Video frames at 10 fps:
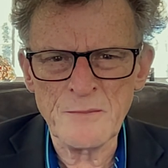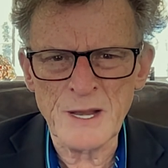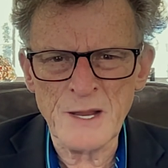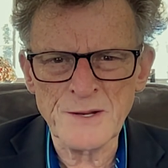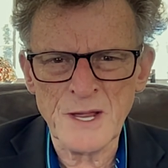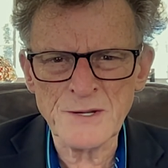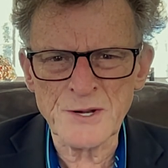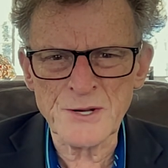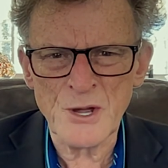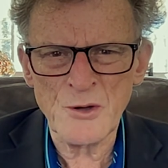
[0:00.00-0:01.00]

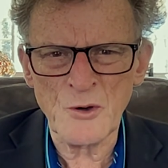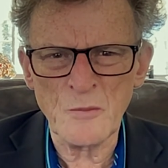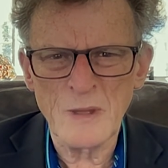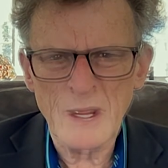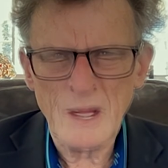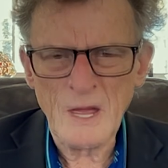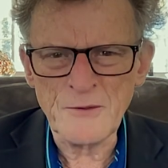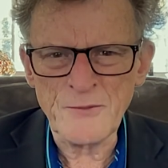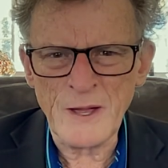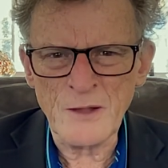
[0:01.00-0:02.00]
Menendez's home
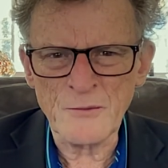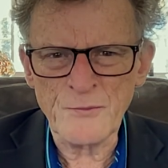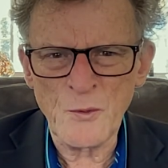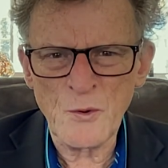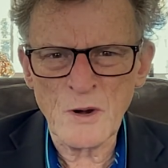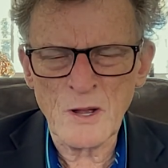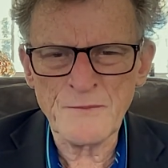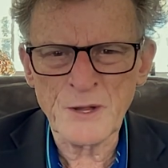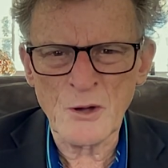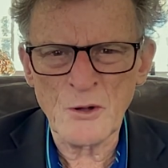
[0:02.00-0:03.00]
and found 4
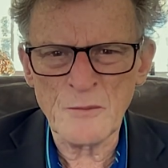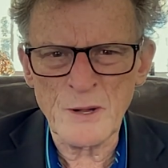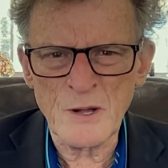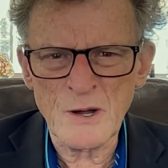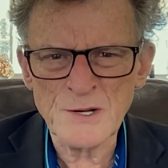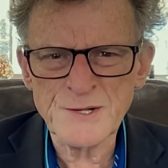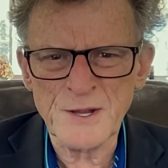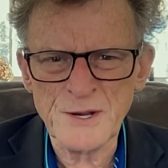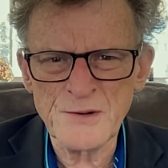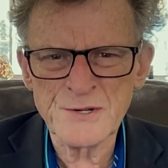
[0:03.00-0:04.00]
of the gold bars
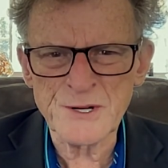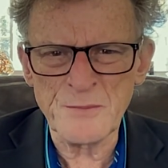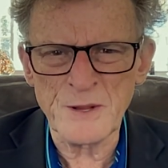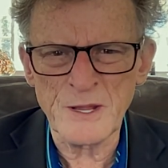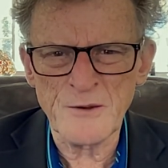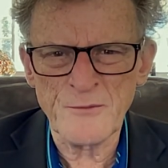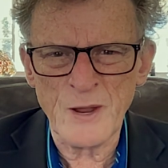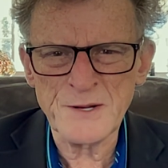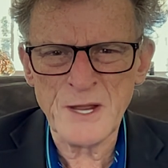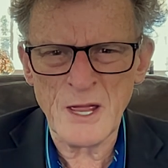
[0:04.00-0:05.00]
that used to be in
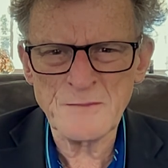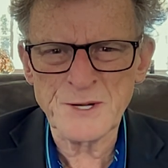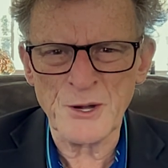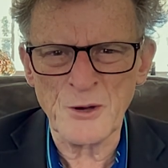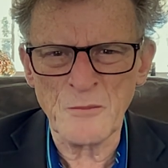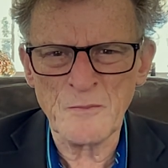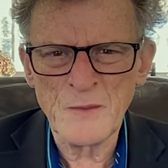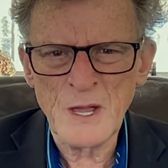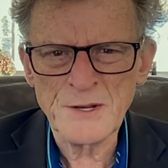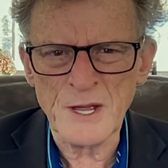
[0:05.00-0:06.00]
Fred Dabes' home
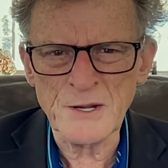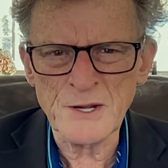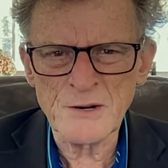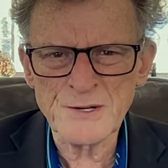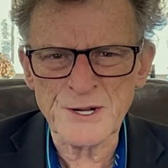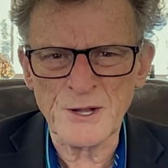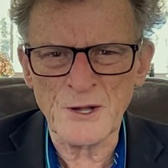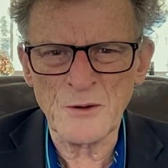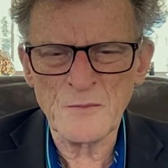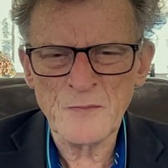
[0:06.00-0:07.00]
10 years
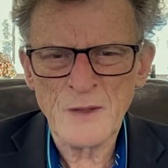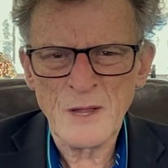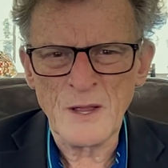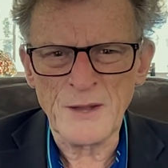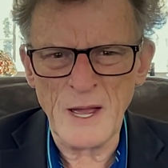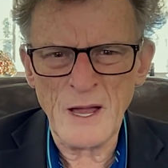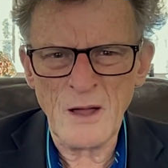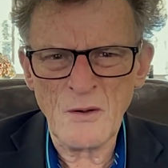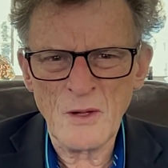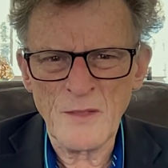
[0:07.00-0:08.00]
ago.
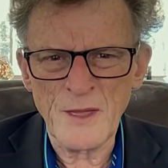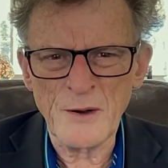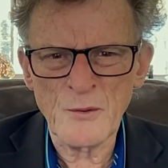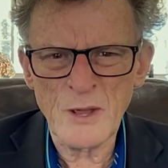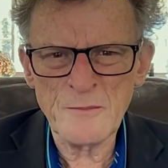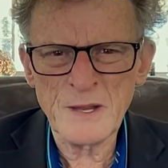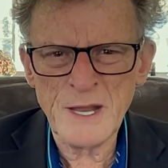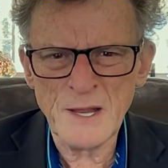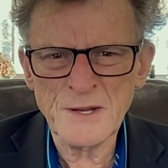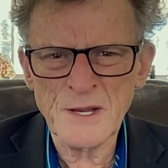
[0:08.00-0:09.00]
Now they were in
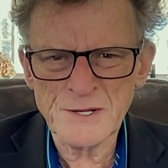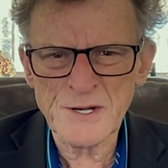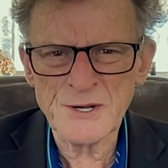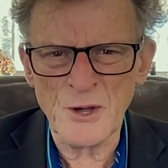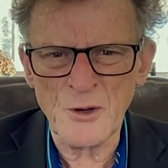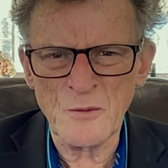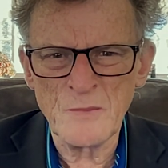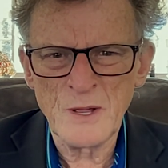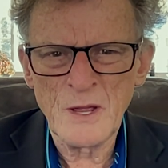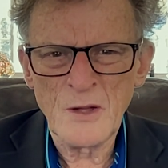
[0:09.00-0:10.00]
Menendez's home
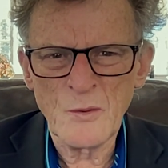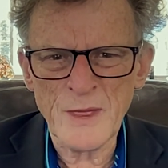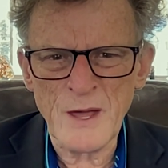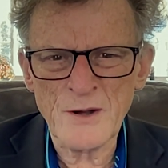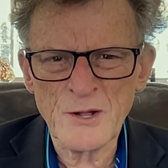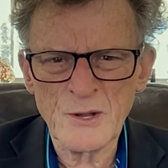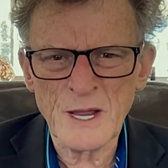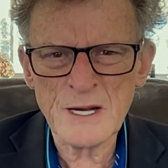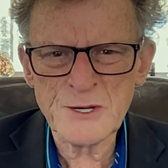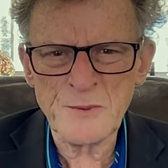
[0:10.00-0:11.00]
without a good
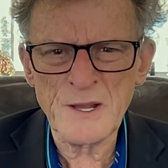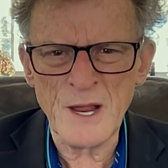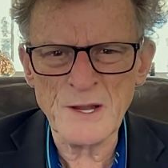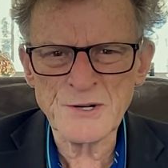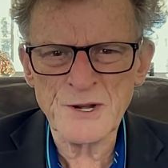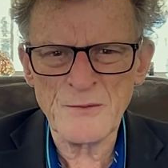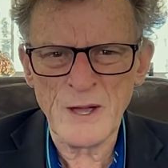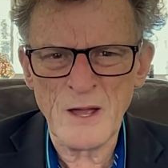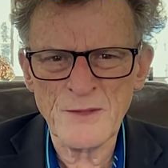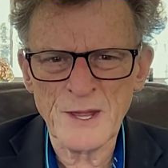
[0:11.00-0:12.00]
explanation of
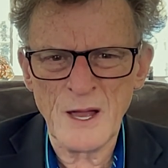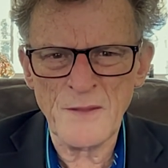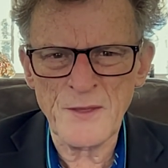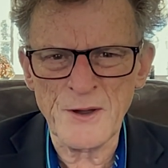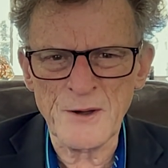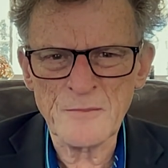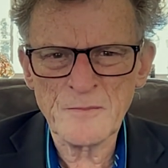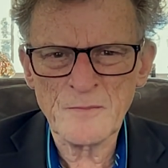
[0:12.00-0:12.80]
how they got there.